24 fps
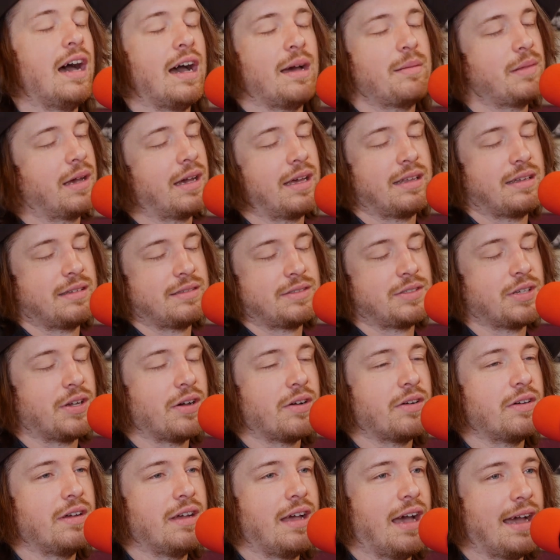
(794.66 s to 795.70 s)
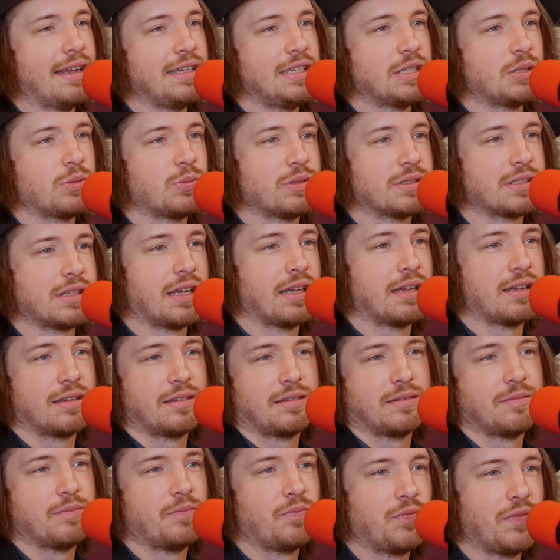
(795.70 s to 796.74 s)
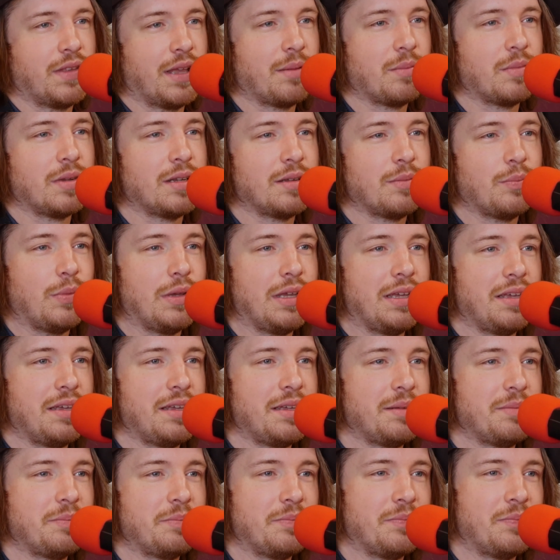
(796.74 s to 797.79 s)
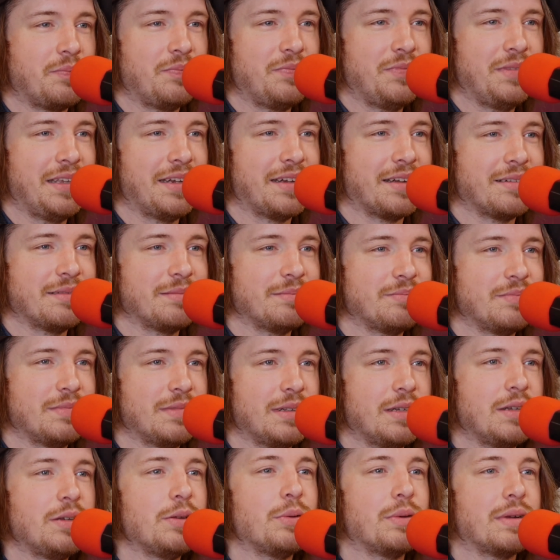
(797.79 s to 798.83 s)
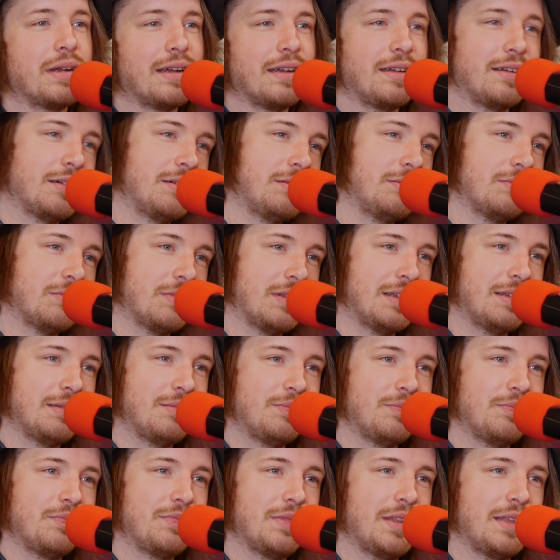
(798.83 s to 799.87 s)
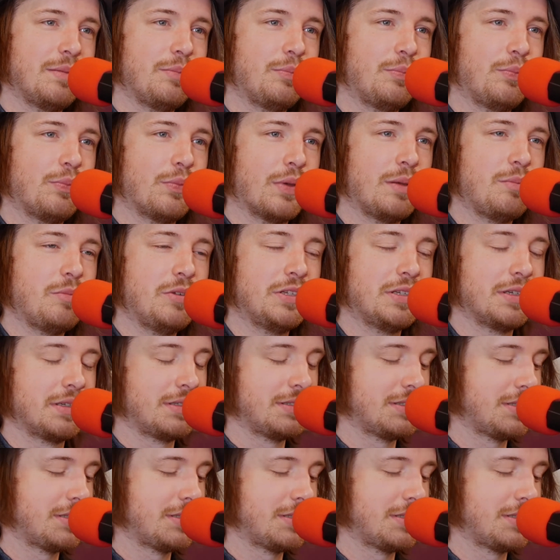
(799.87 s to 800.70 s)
I'm not, so I just was like, I'm going to be, you know, do what I do. And play music.